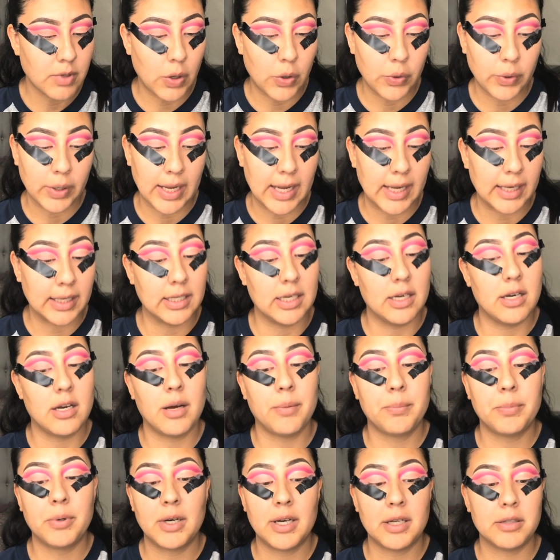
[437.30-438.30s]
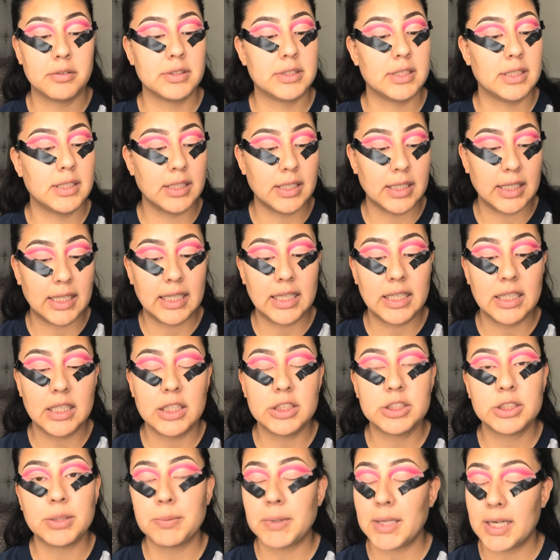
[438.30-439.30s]
okay, I cannot pronounce it in
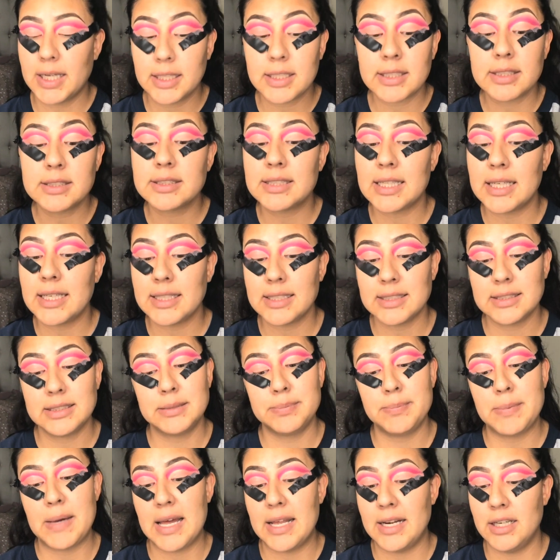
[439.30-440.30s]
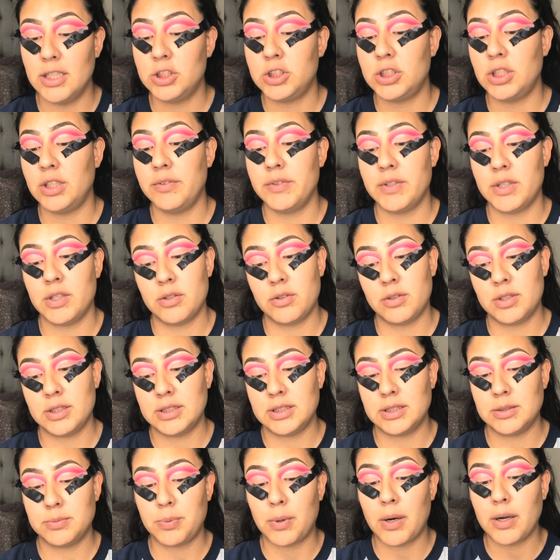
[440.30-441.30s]
English. I'm going to have to say it in Spanish, even though
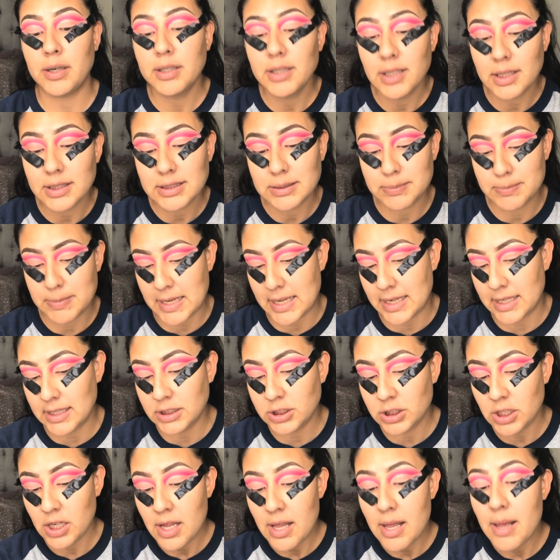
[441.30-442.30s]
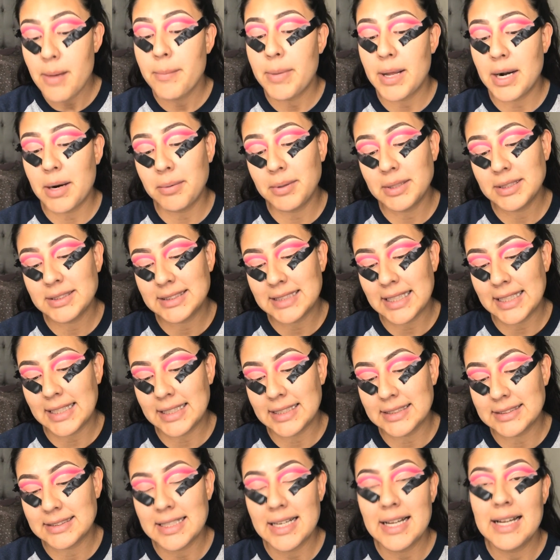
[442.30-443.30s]
this is probably not Spanish. But I want to say
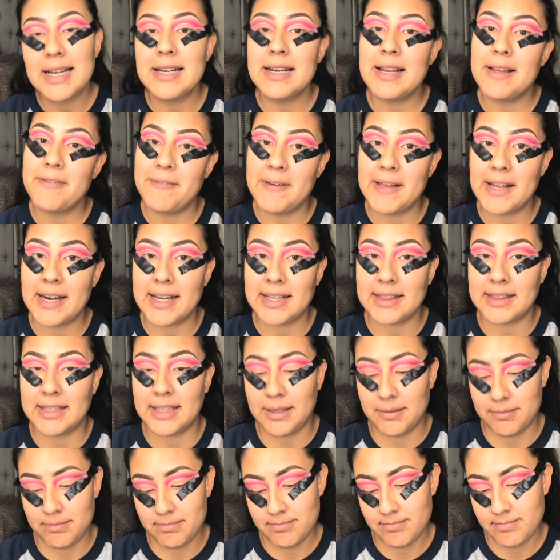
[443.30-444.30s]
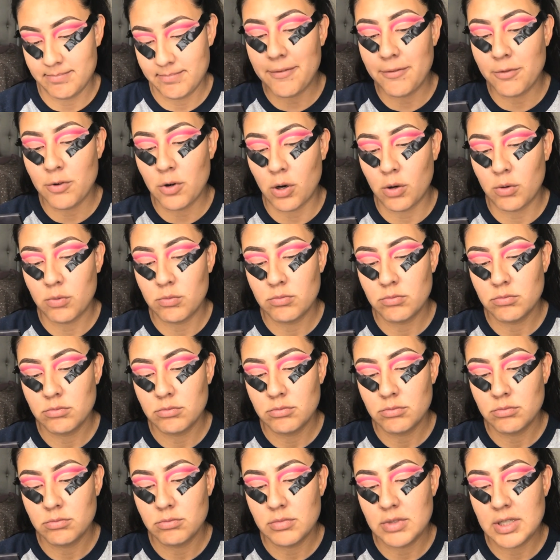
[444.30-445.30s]
it's Nefertiti. No,
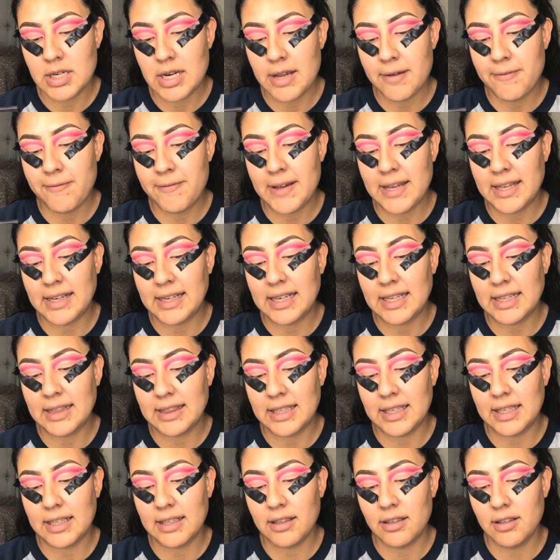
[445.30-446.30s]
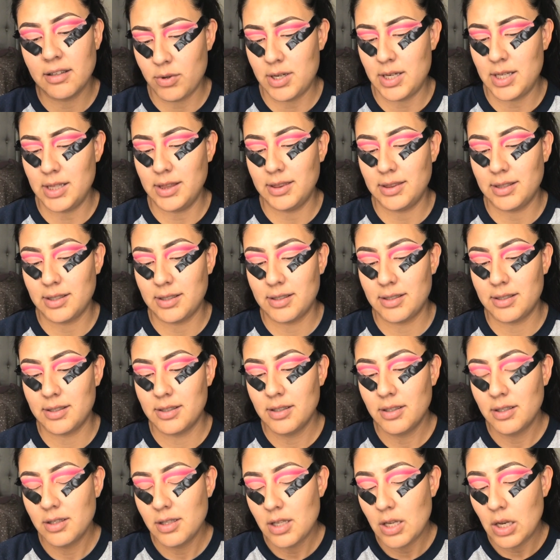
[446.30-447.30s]
Nefertiti. What the?
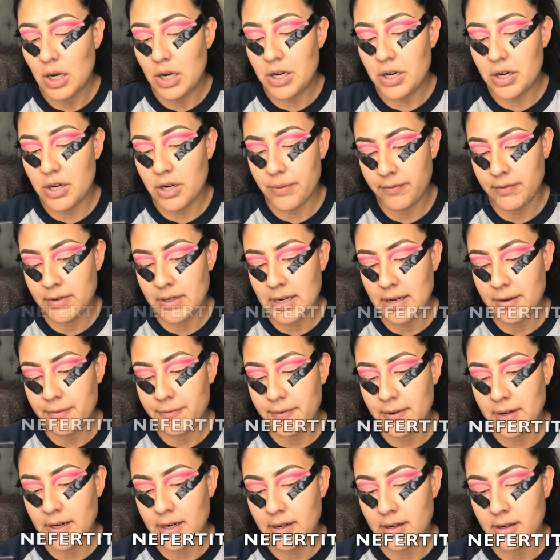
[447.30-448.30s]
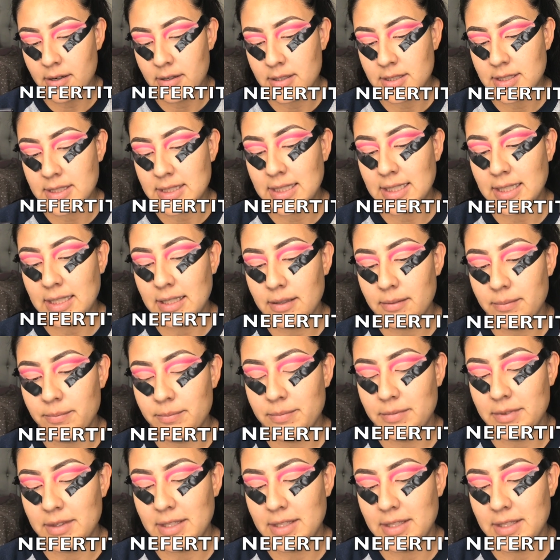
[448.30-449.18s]
Nefertiti.